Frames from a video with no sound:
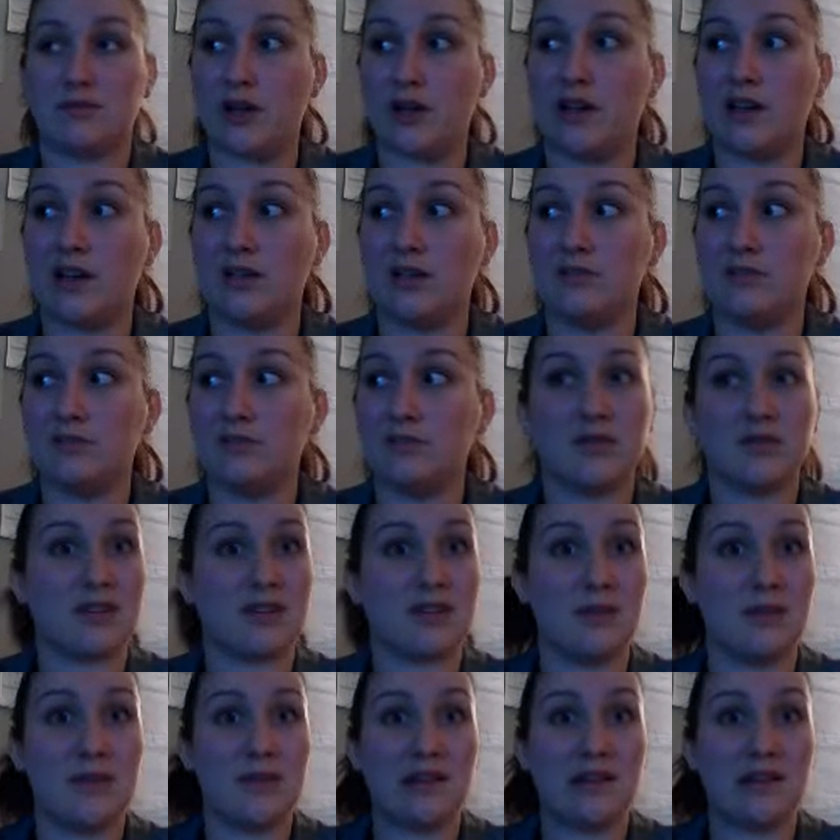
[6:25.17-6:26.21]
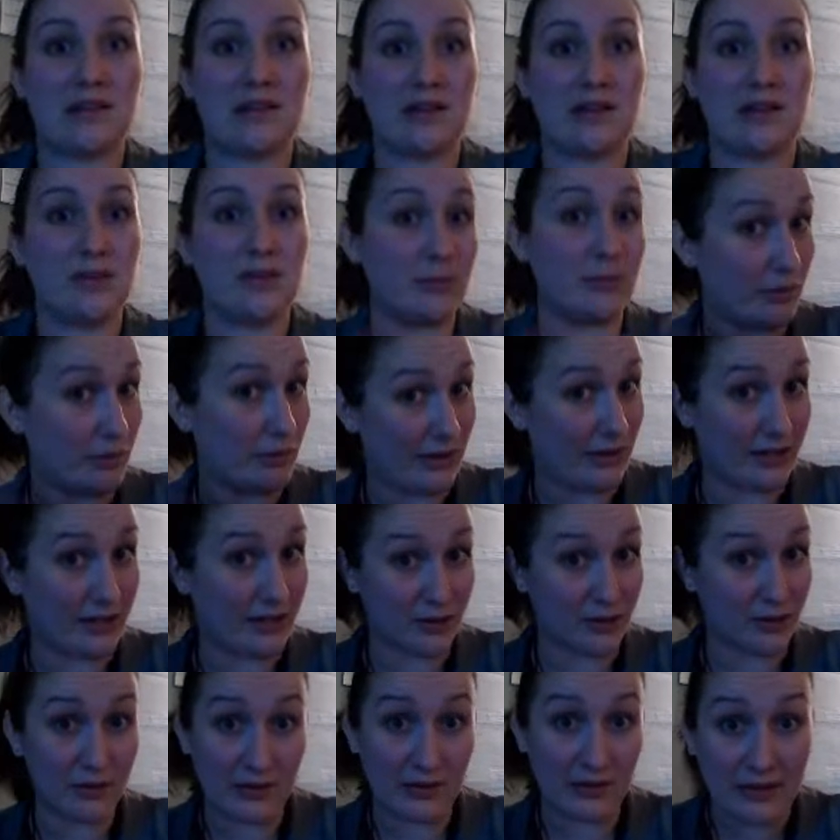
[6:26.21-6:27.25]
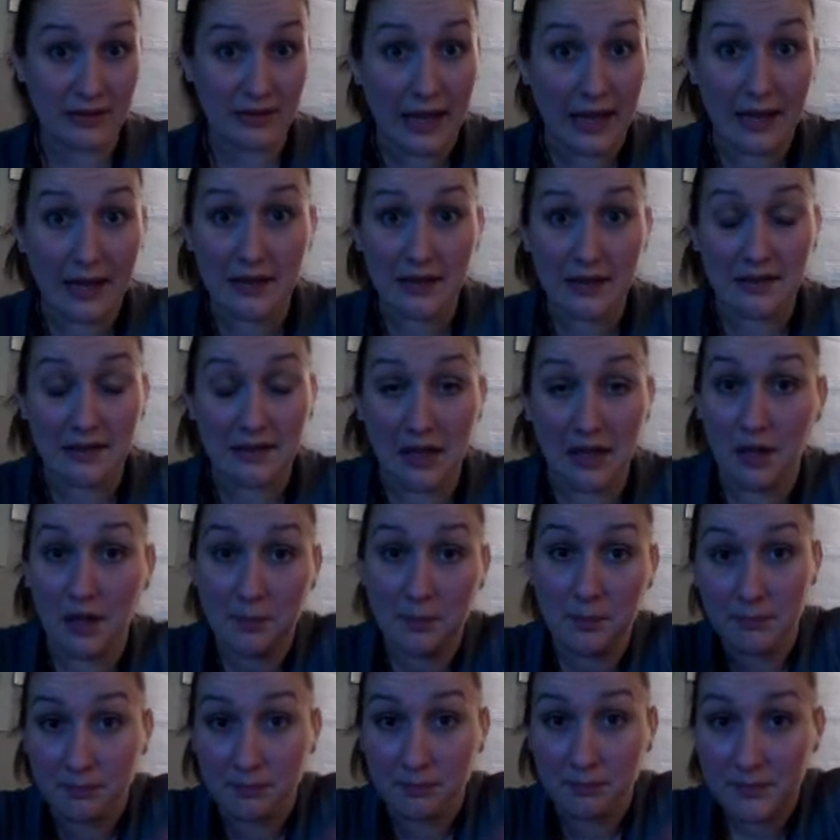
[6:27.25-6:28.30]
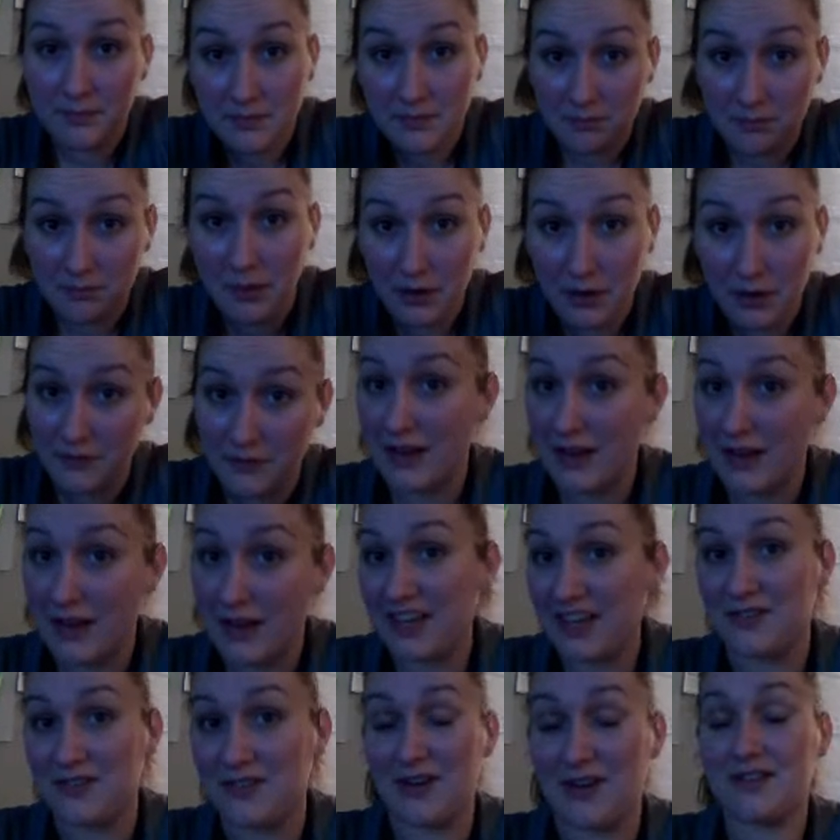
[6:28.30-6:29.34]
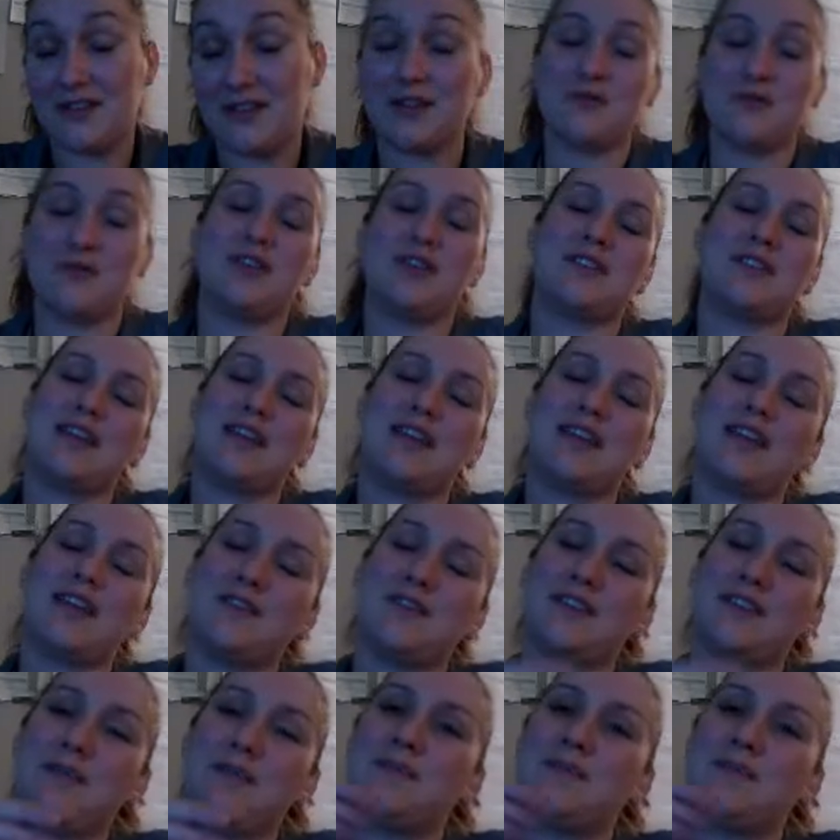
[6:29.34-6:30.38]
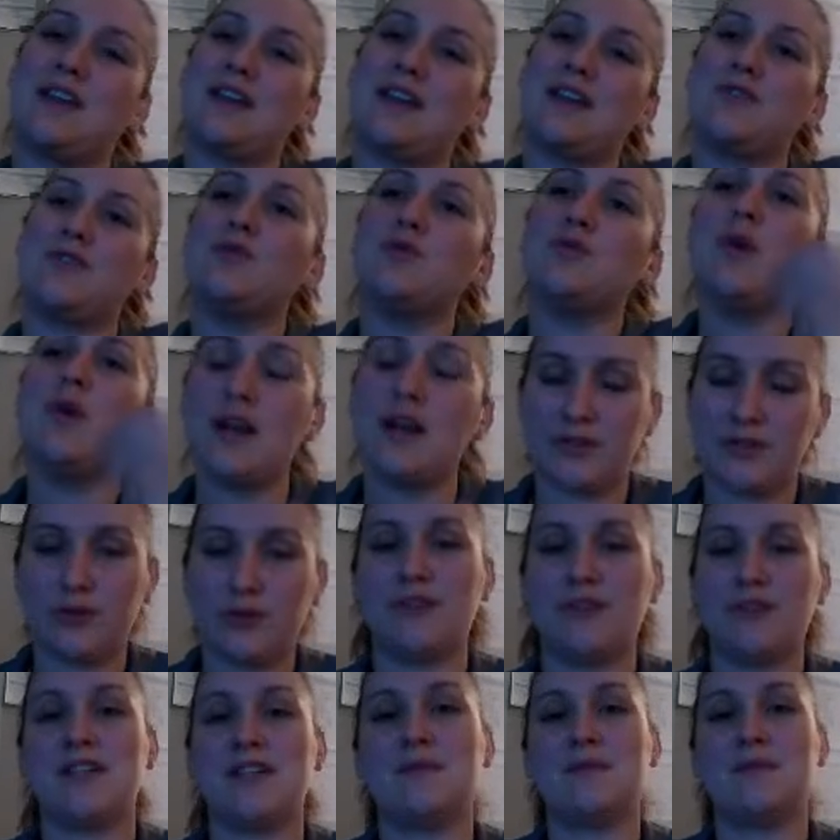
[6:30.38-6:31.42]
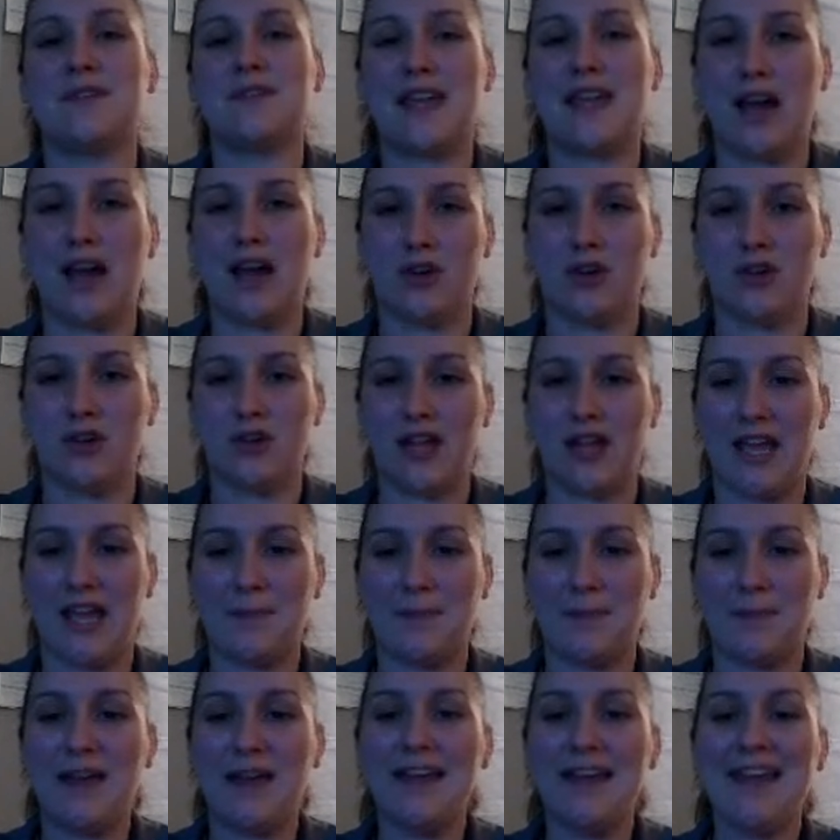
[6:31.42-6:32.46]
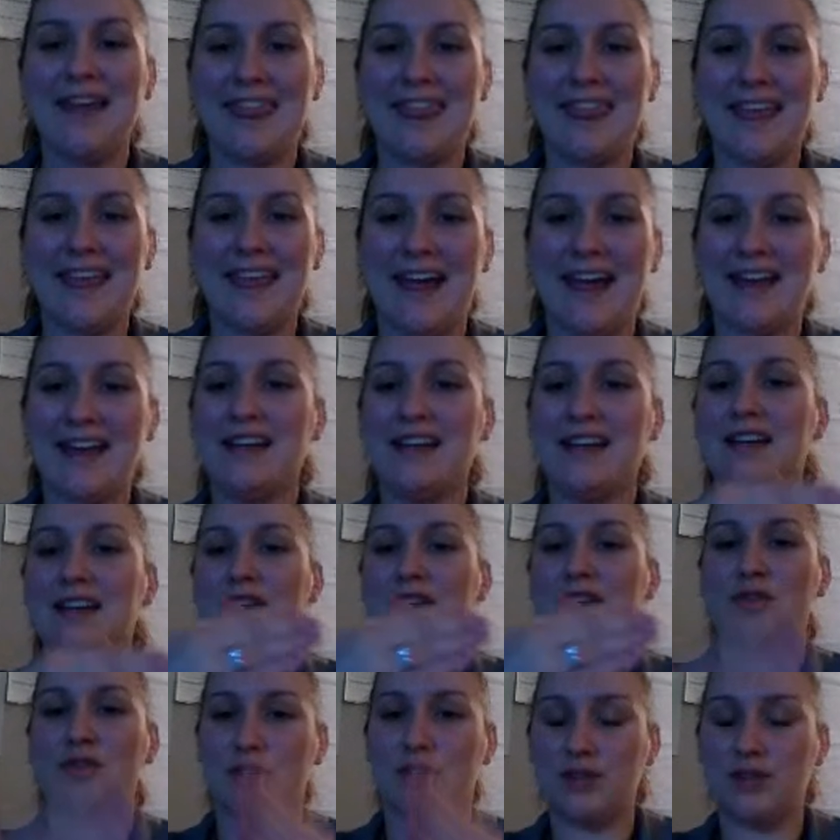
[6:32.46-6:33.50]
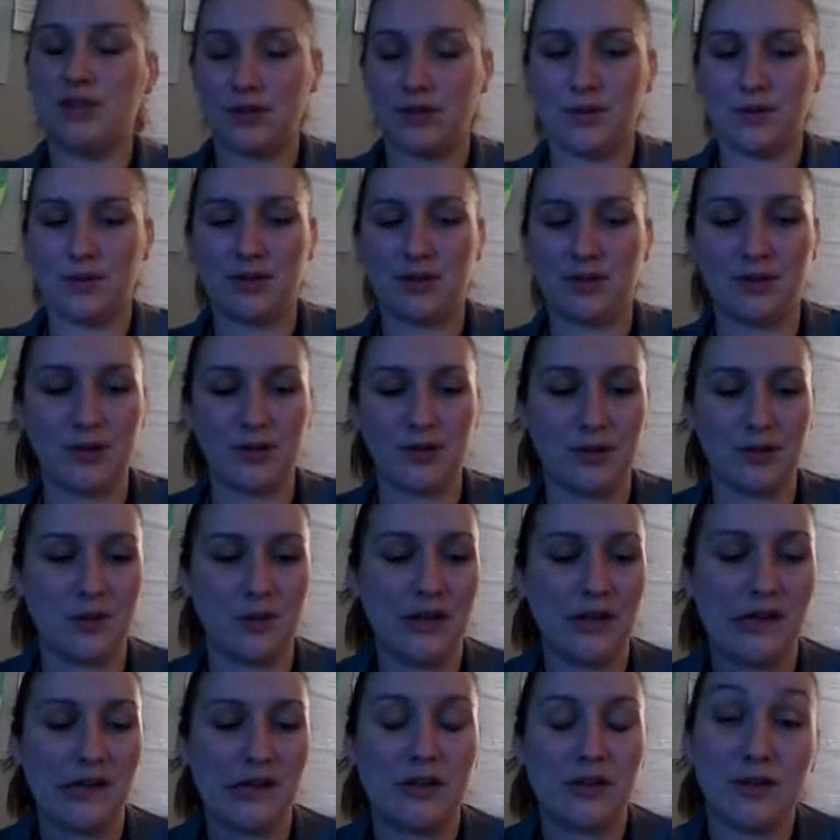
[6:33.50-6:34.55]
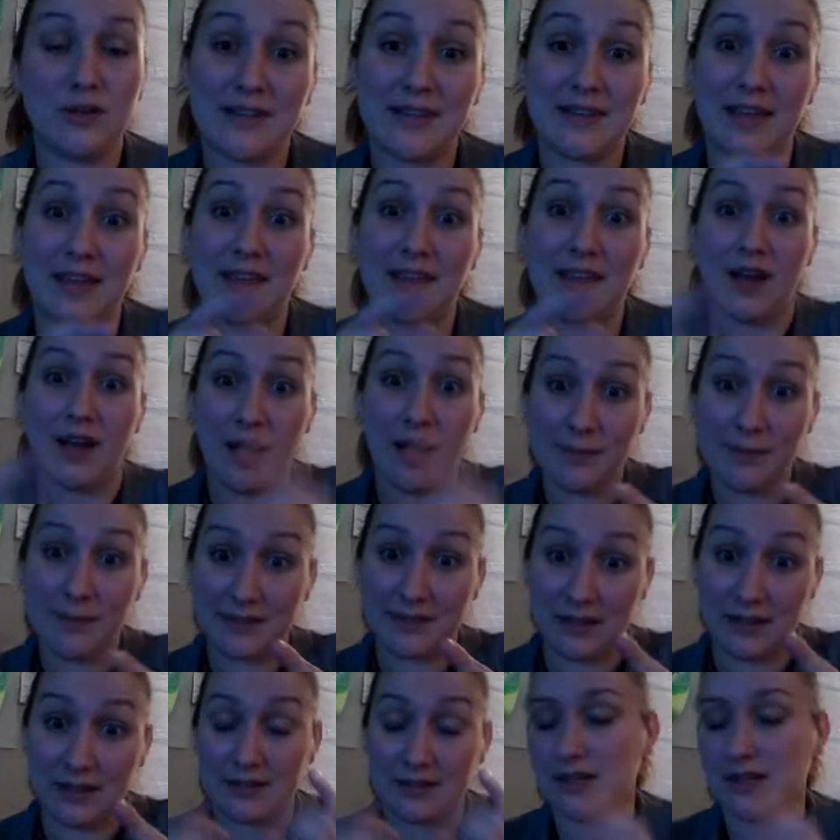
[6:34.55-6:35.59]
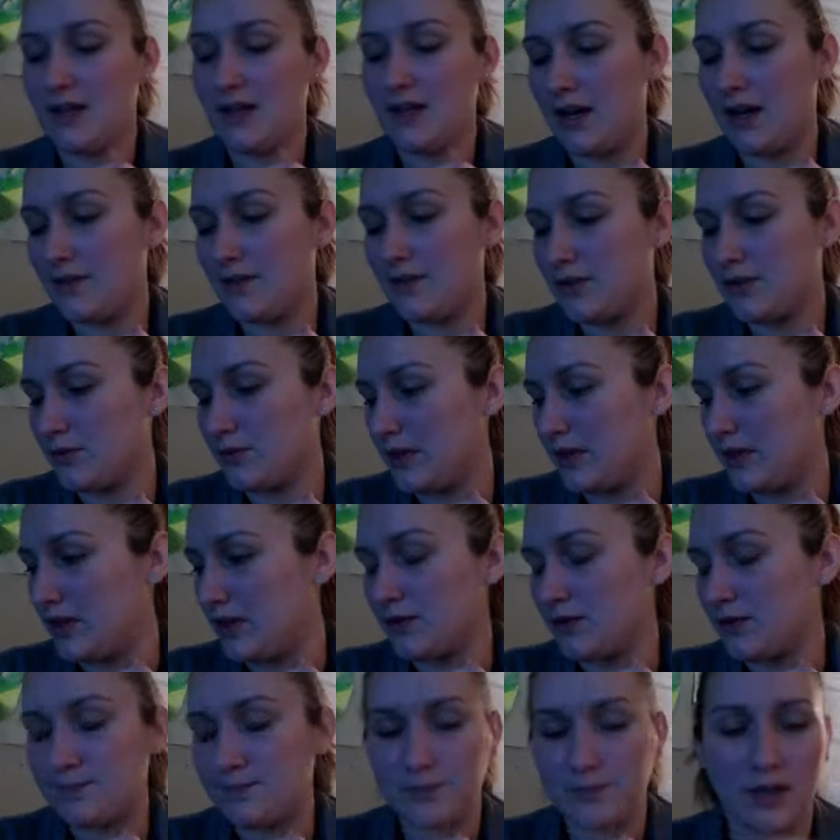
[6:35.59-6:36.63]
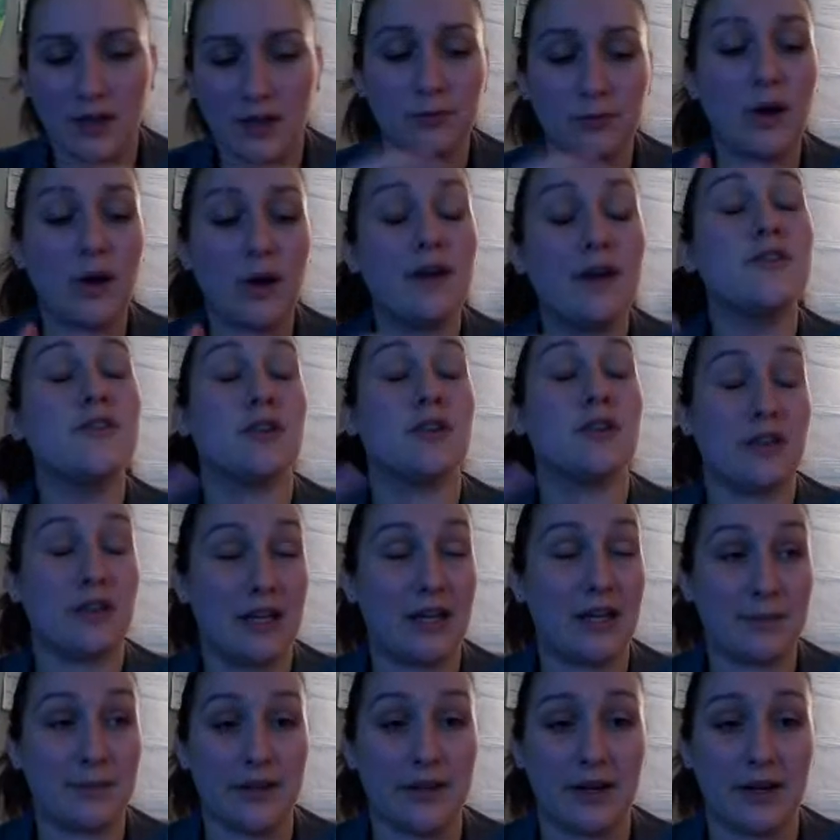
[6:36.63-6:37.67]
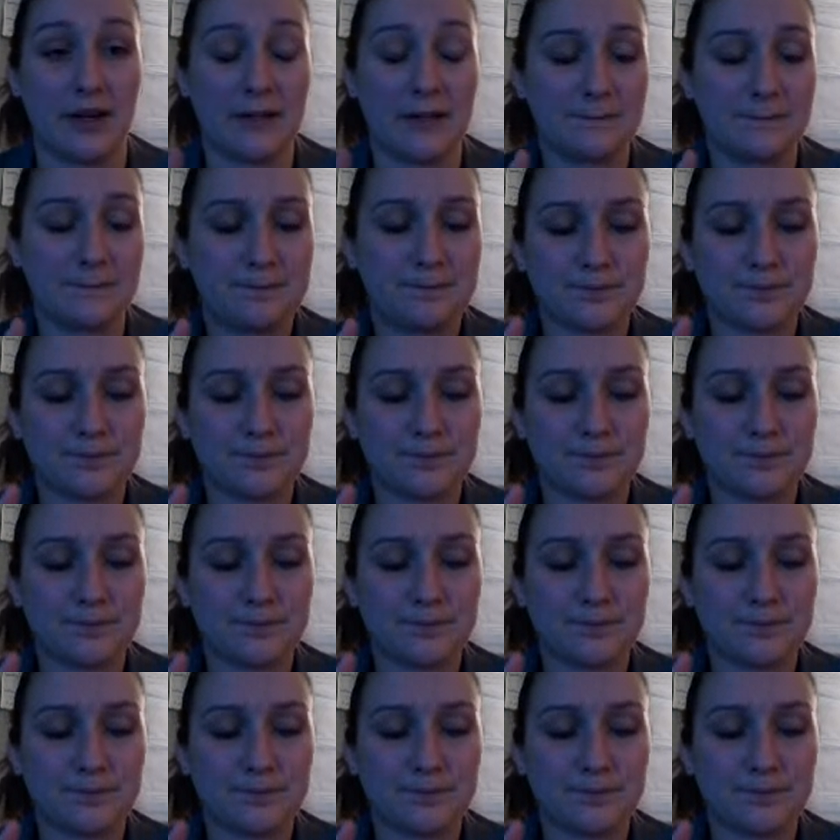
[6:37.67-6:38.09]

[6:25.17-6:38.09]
Well, something some people might use is candy to help motivate kids, right? So just think of something, if you want to attempt a counterclaim, that you could use to say the opposite of your of your claim, sorry.